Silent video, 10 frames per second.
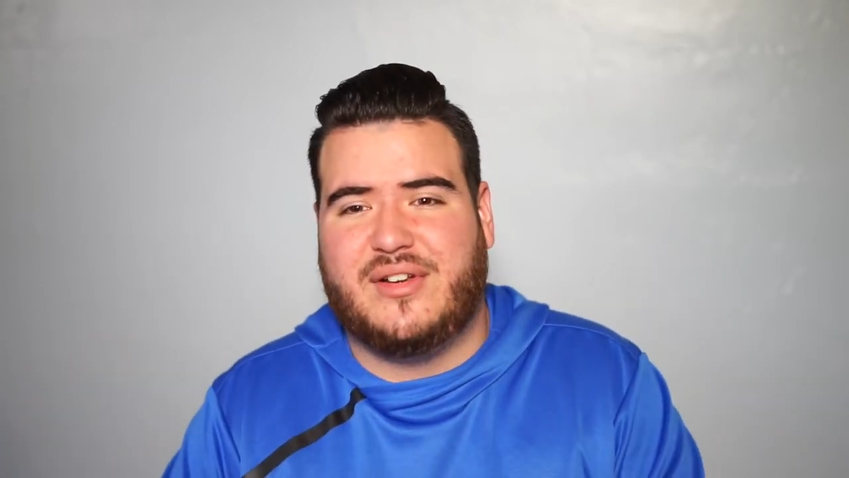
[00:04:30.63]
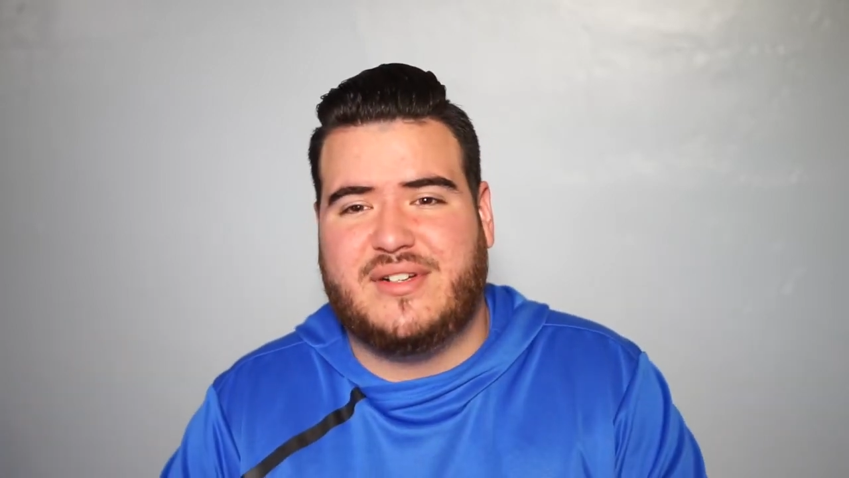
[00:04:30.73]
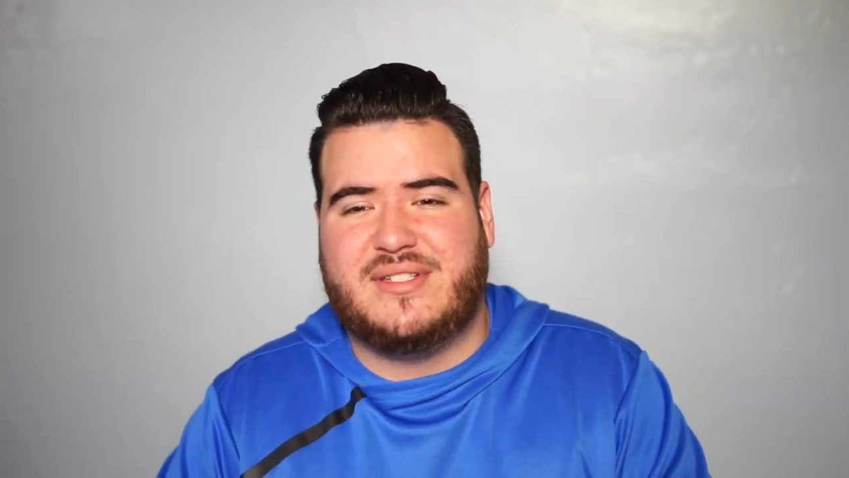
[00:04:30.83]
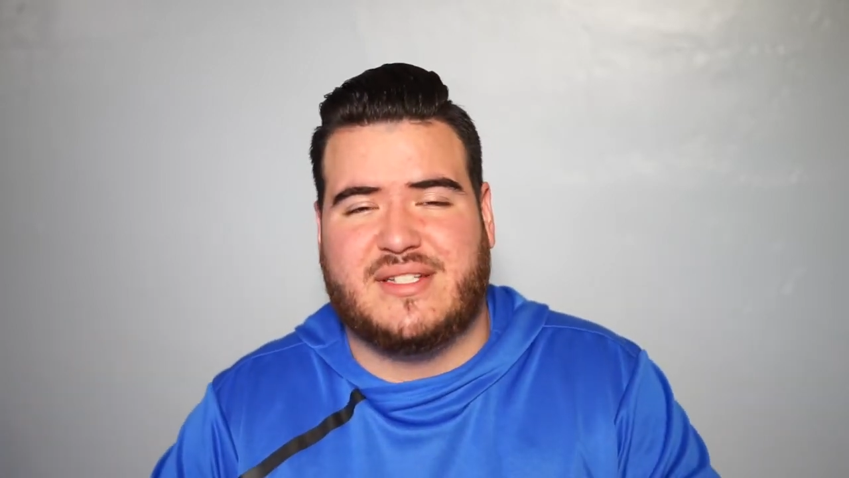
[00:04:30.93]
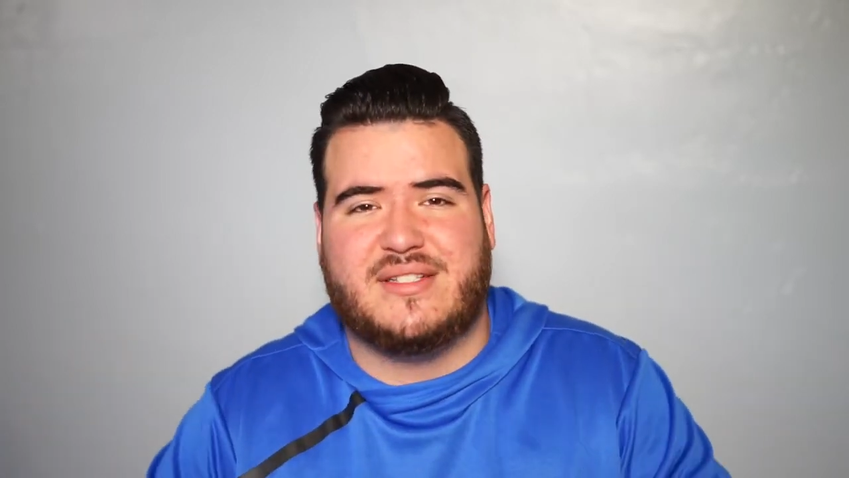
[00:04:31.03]

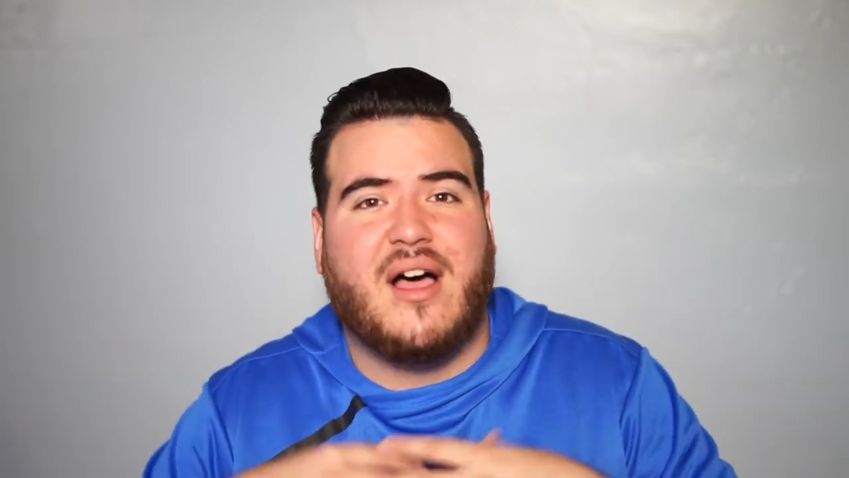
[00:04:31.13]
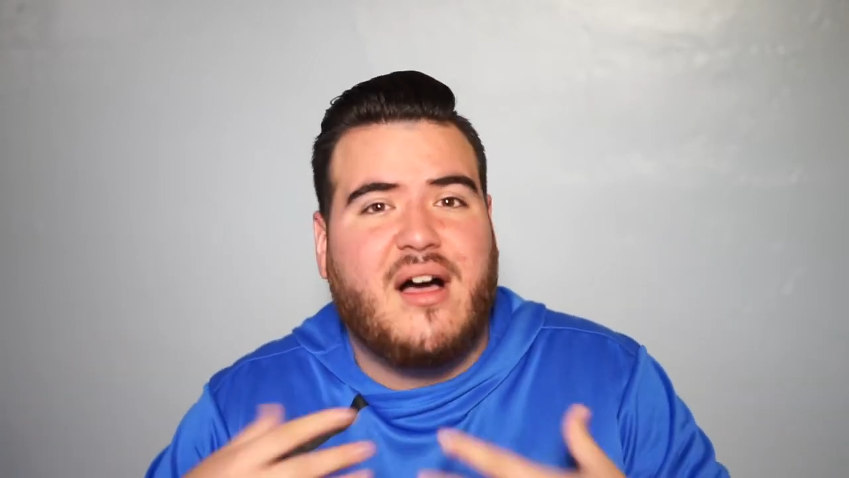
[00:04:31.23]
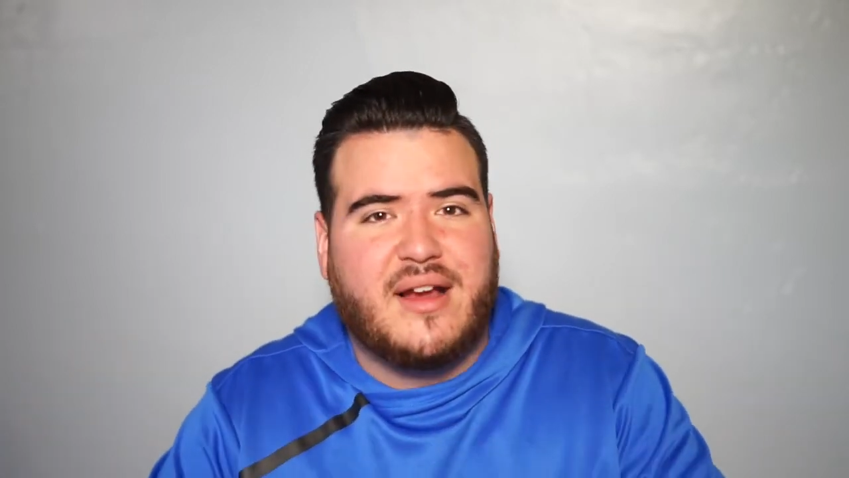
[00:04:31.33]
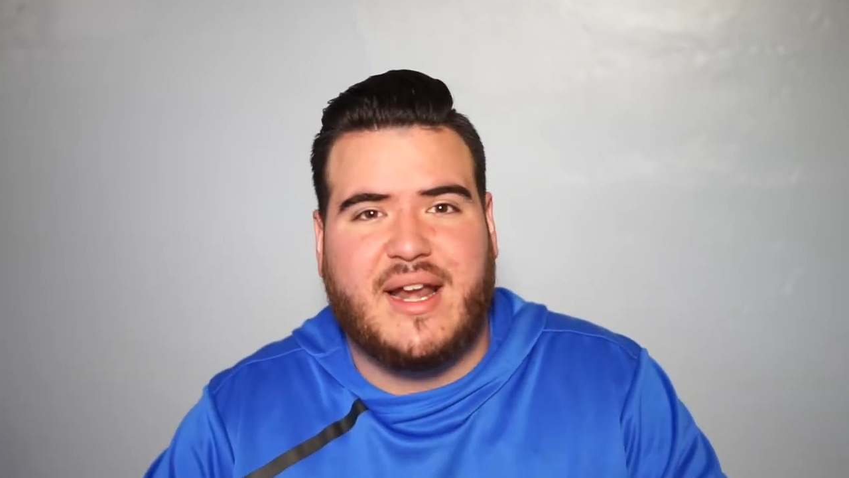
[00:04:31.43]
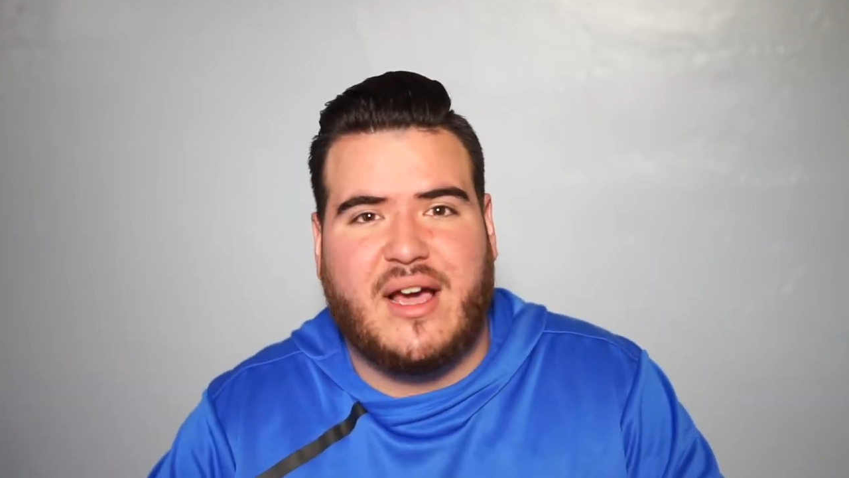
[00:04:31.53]
learned to
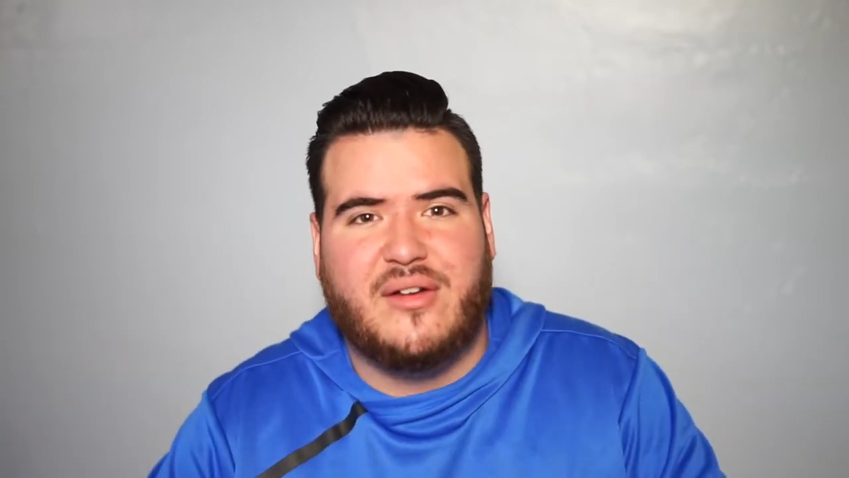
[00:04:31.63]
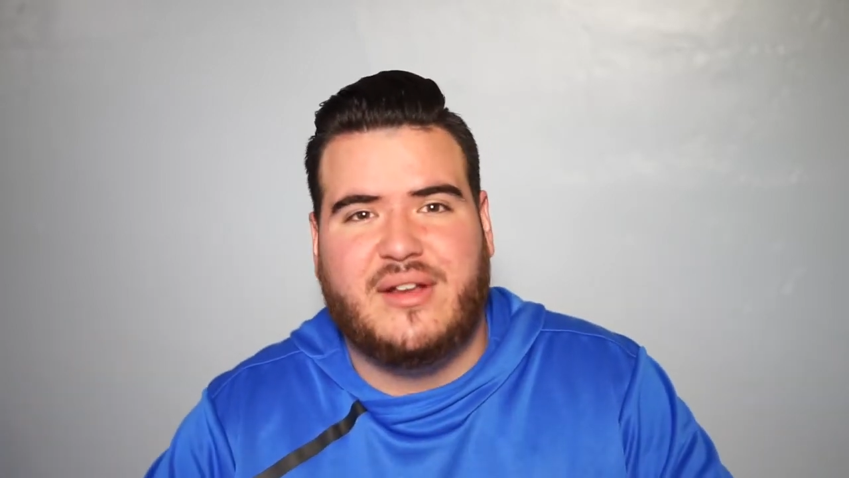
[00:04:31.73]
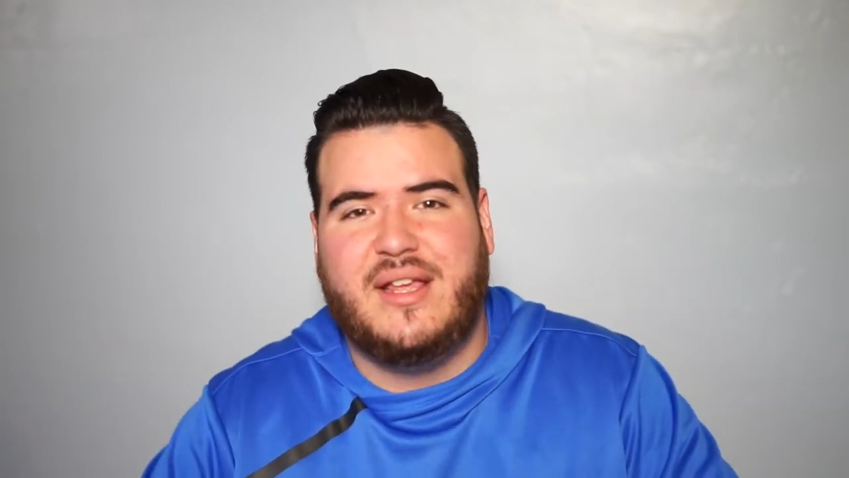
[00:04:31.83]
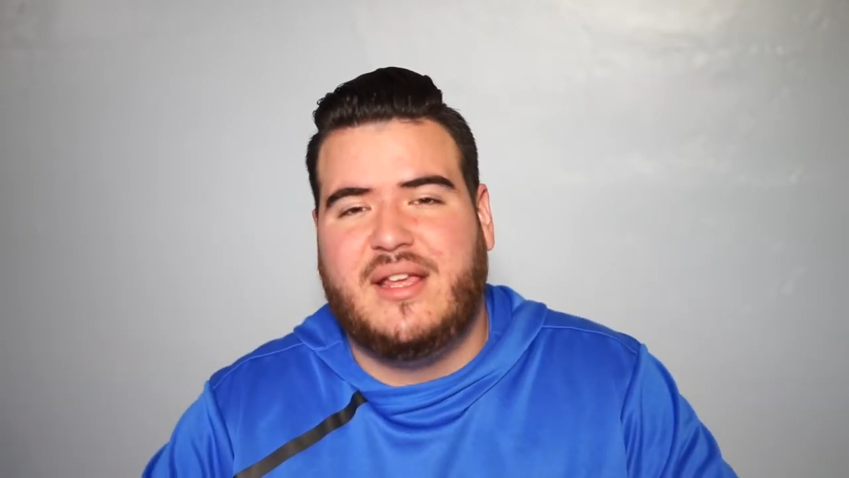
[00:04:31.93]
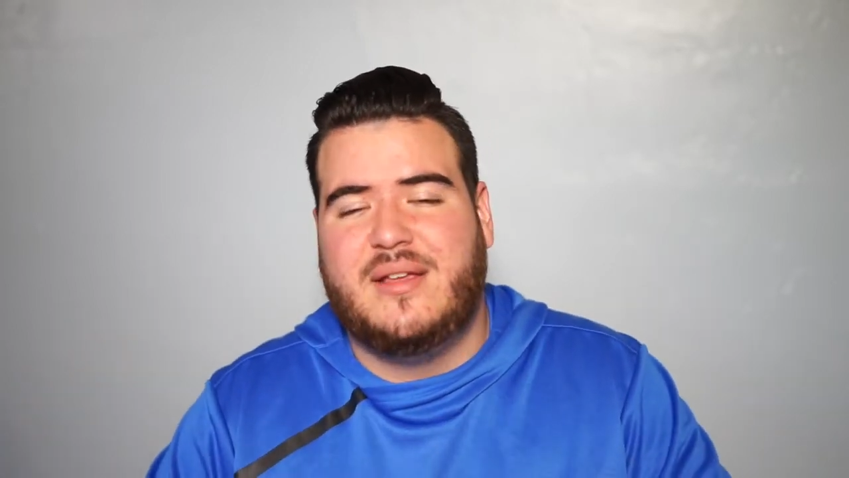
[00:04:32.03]
talk it out,